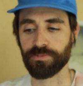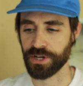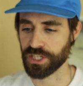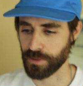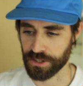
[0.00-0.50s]

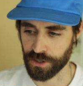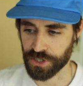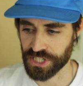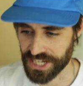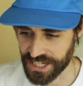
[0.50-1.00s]
blanks by
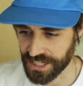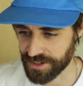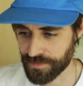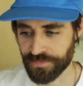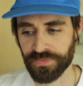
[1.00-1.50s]

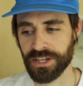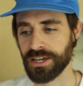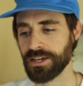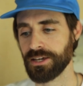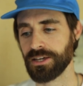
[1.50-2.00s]
13,
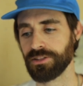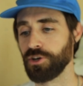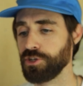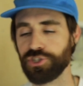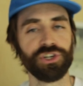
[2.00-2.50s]

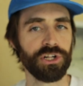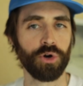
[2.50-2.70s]
$32